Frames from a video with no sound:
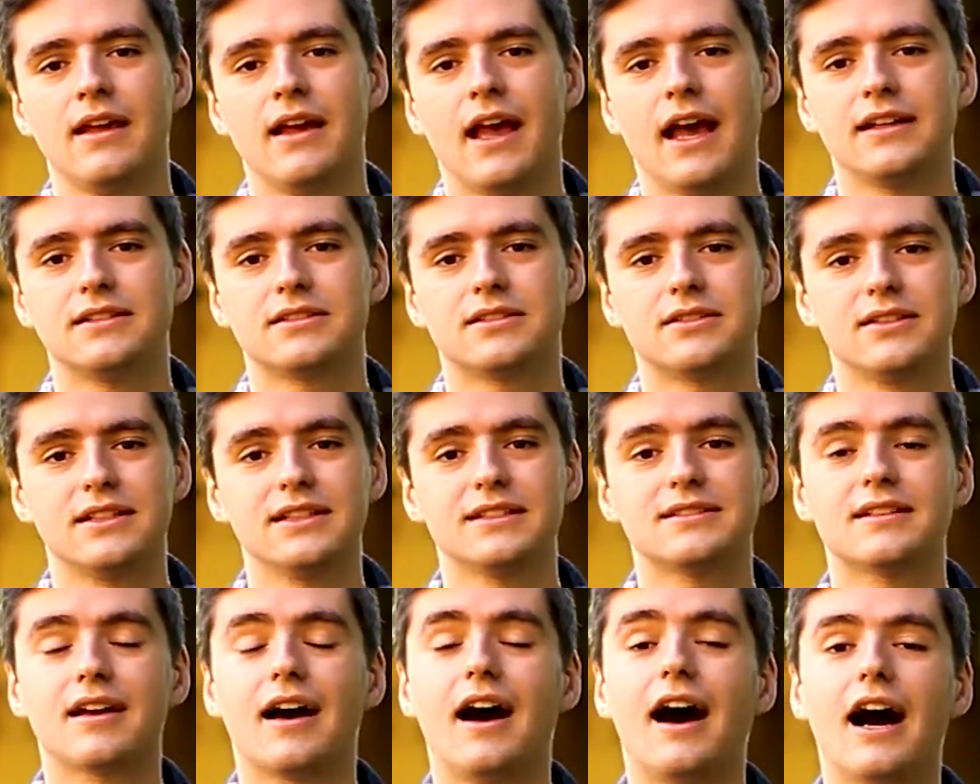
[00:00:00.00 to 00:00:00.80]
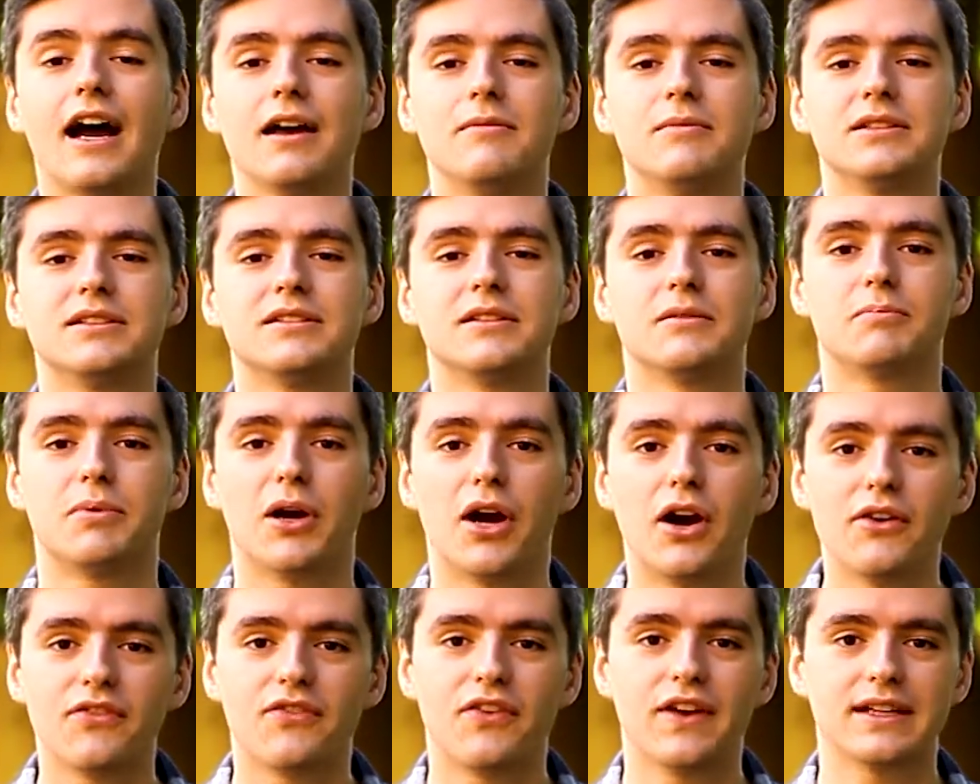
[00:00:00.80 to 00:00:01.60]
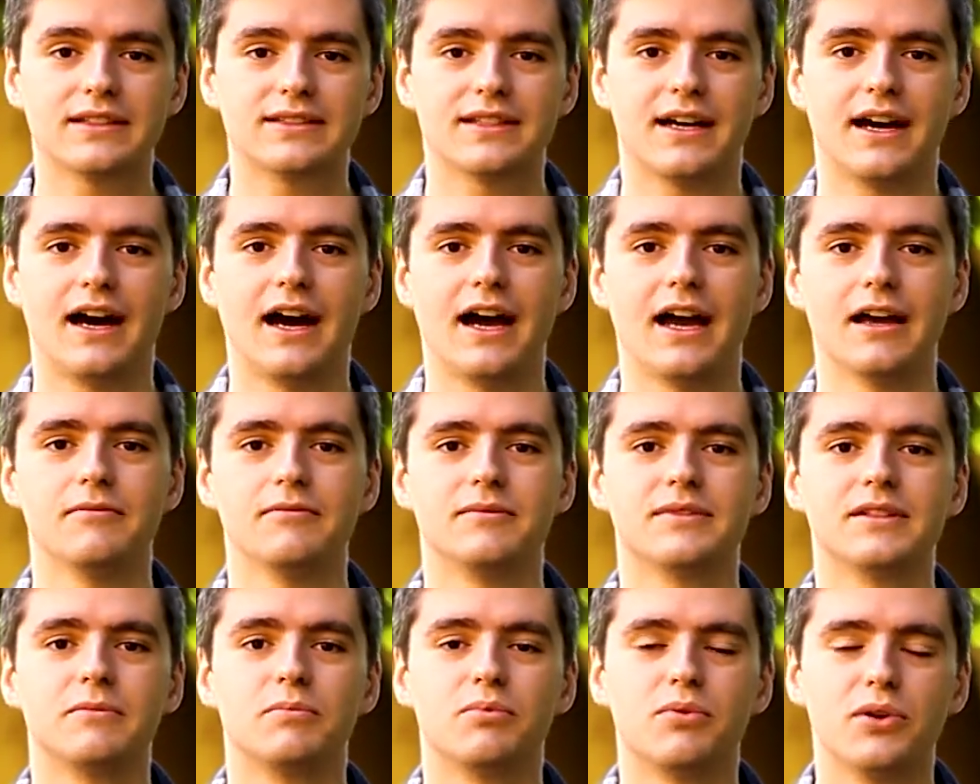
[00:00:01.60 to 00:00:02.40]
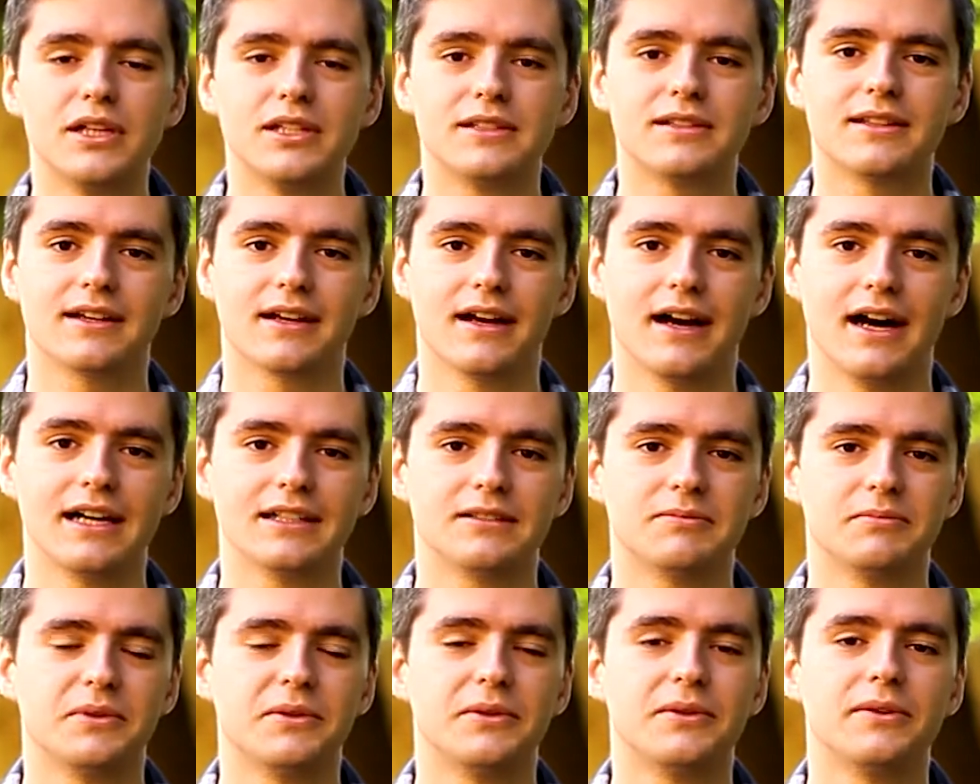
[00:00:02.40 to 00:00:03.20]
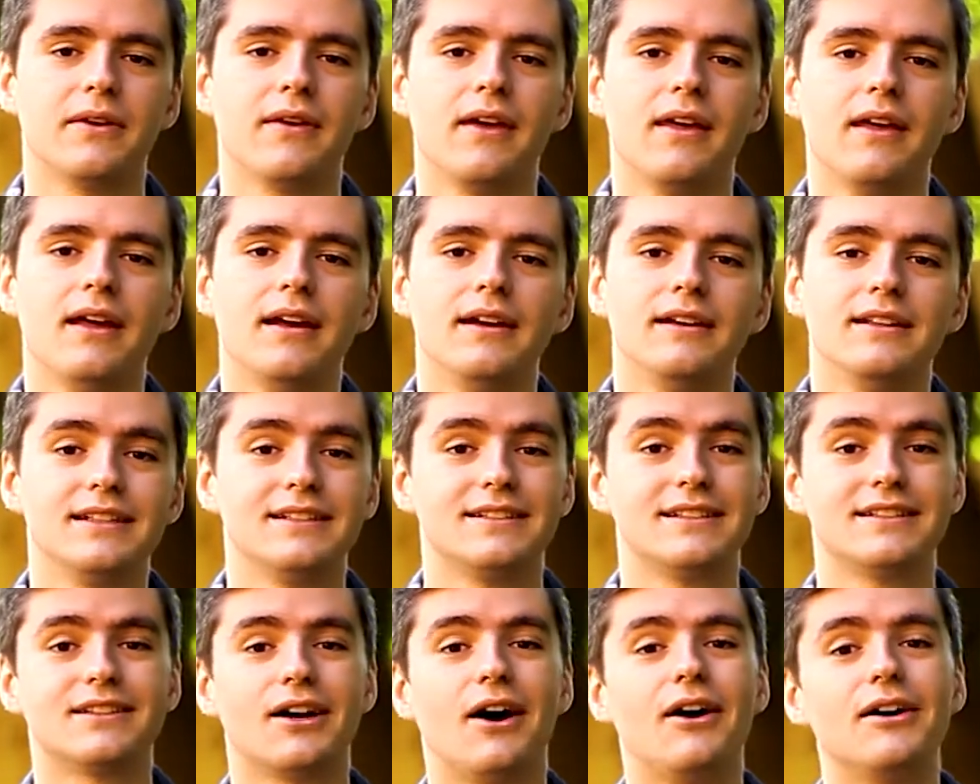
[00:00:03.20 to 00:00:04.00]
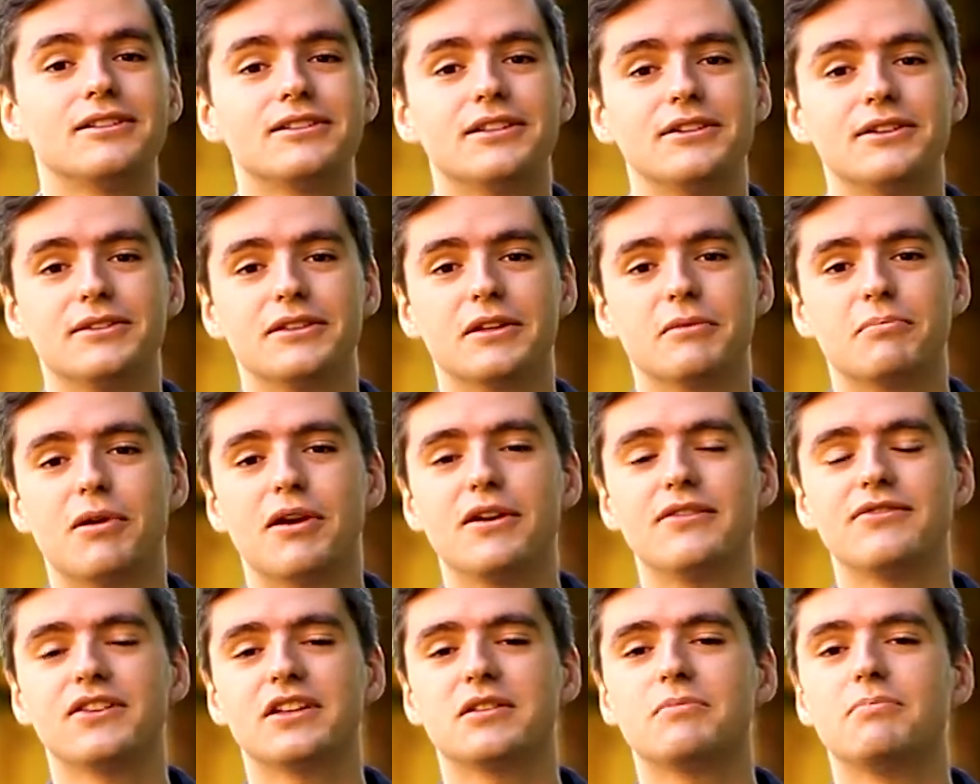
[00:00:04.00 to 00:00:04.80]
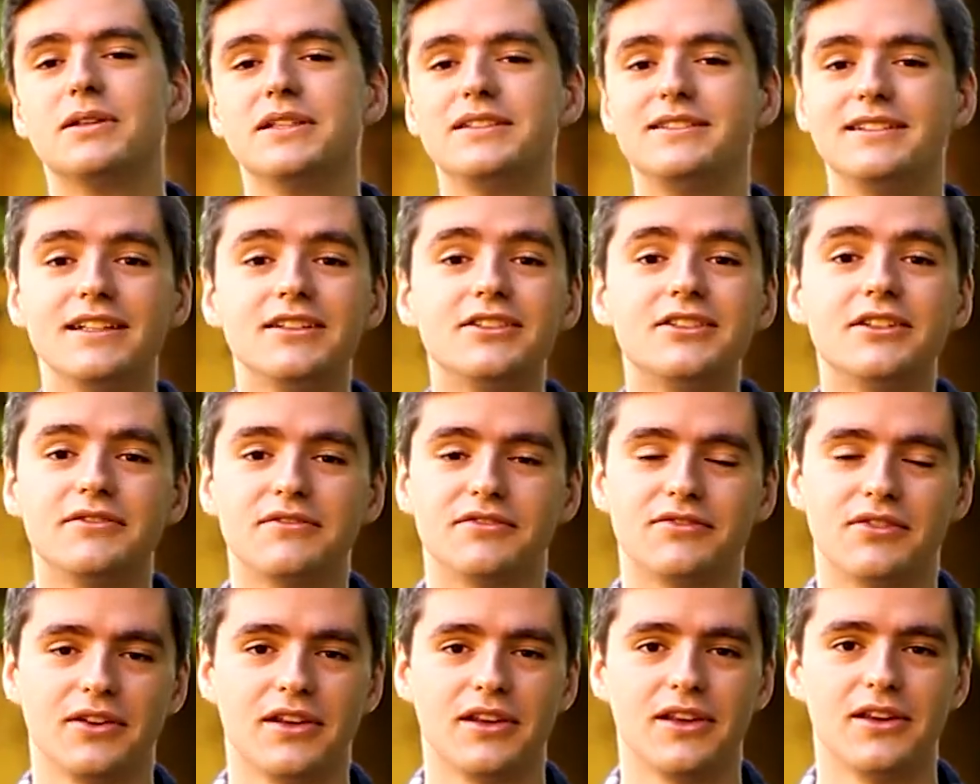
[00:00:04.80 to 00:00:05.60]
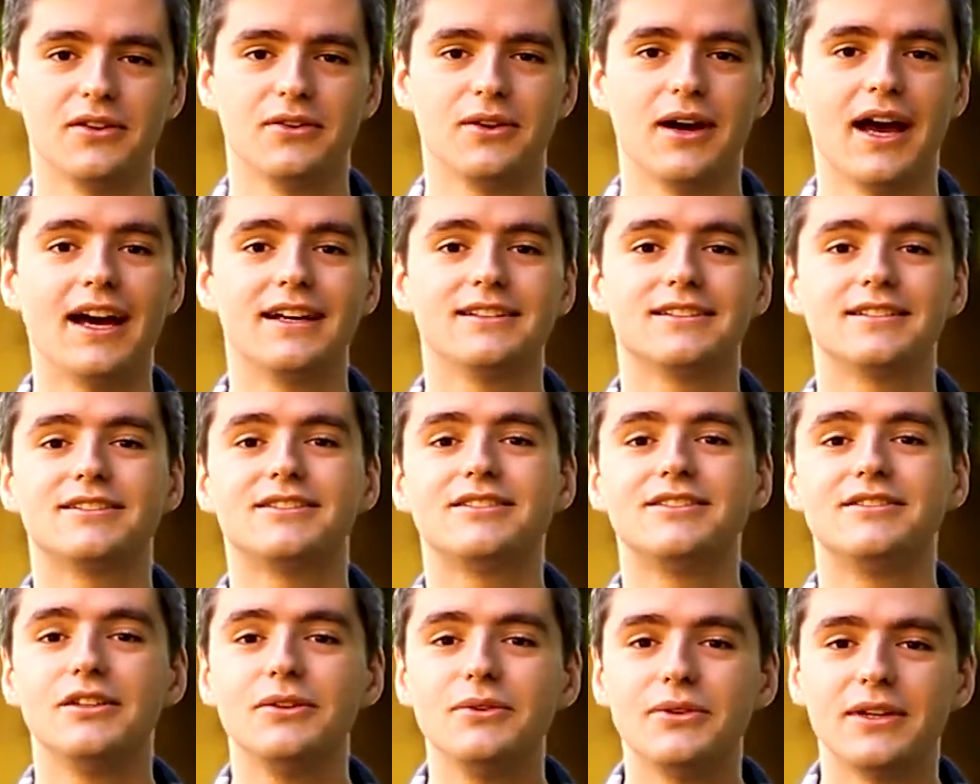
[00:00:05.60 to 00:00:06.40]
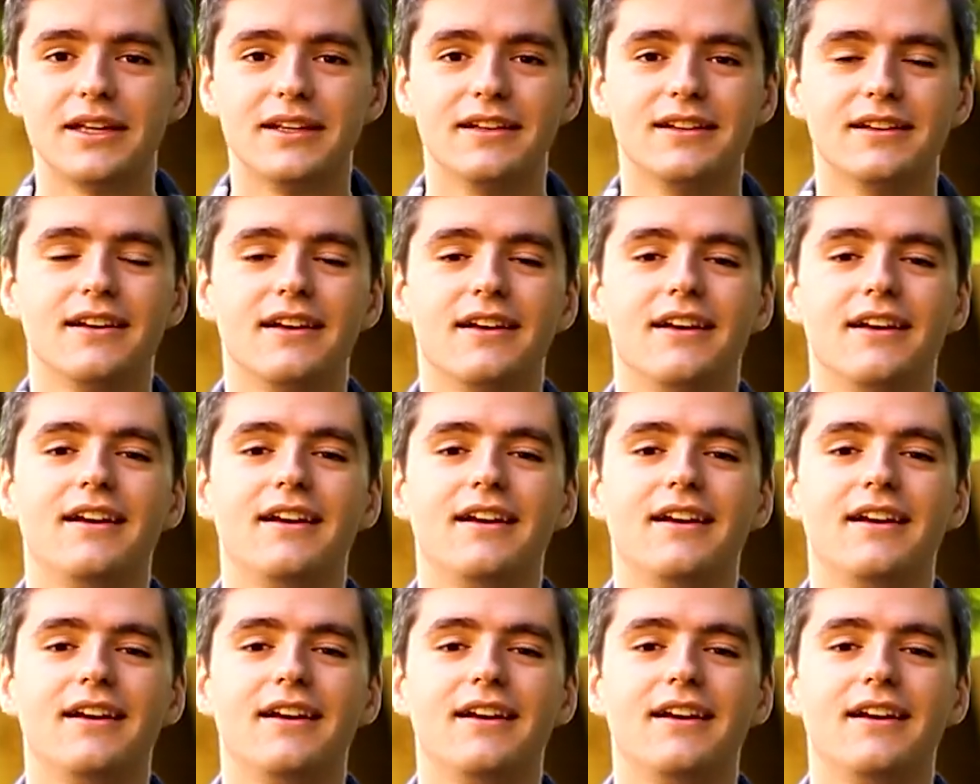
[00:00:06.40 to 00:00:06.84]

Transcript: And so this time is the perfect time to preach the gospel. This is also the perfect position for you as a student.